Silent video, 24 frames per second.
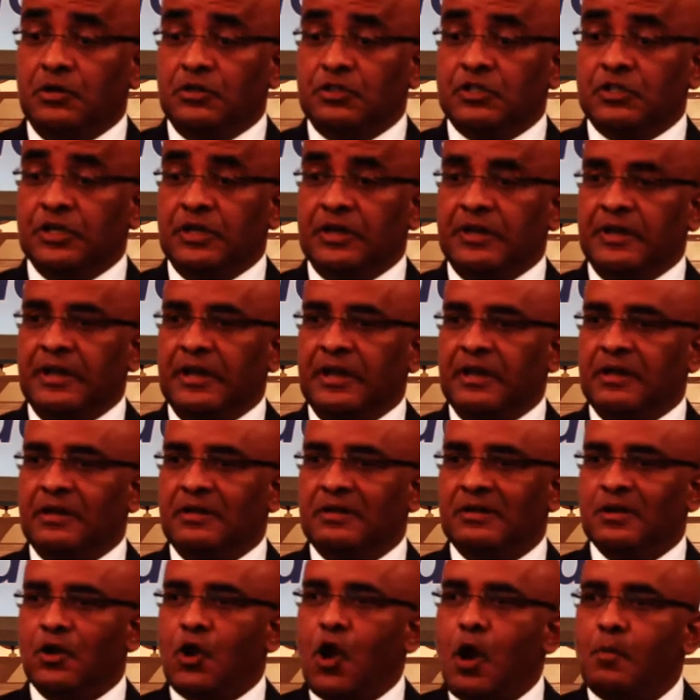to the
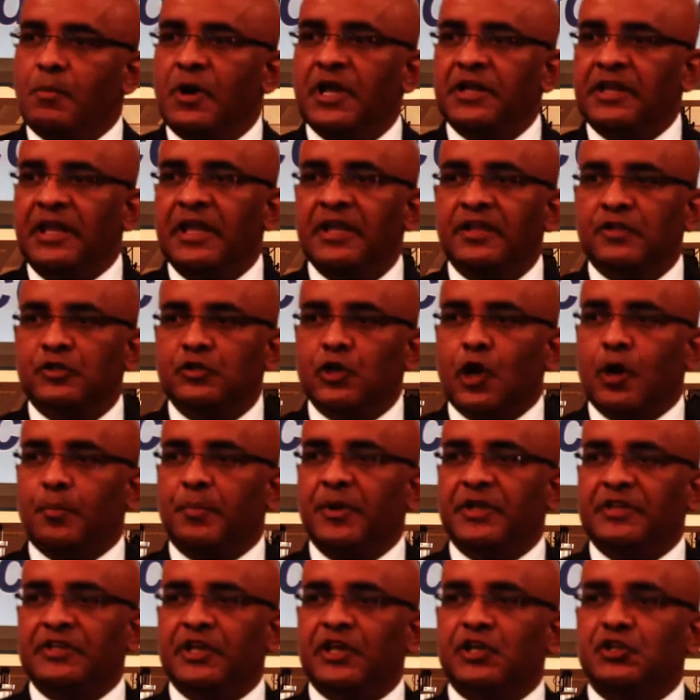common
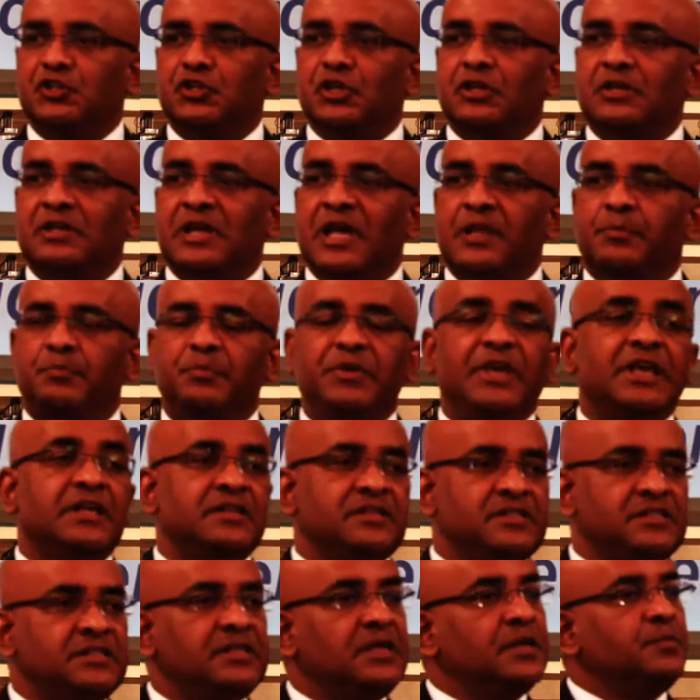interpretation that
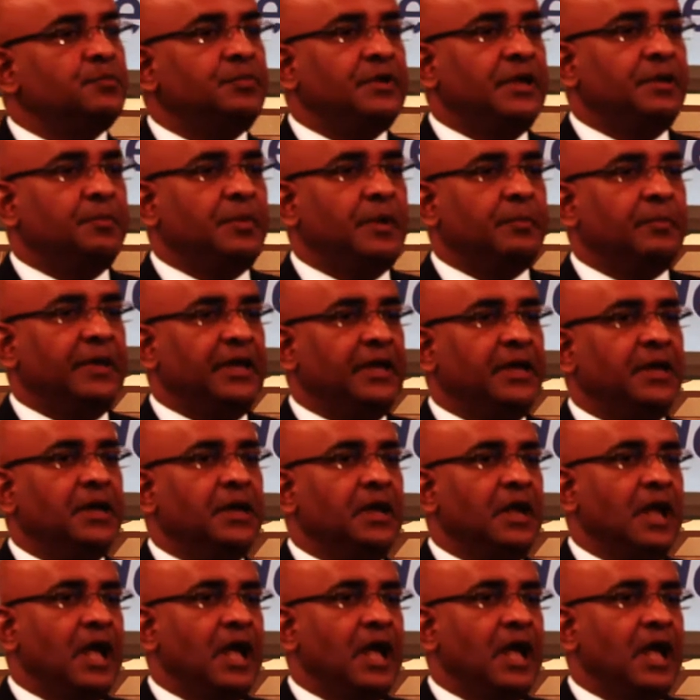PNC and PPP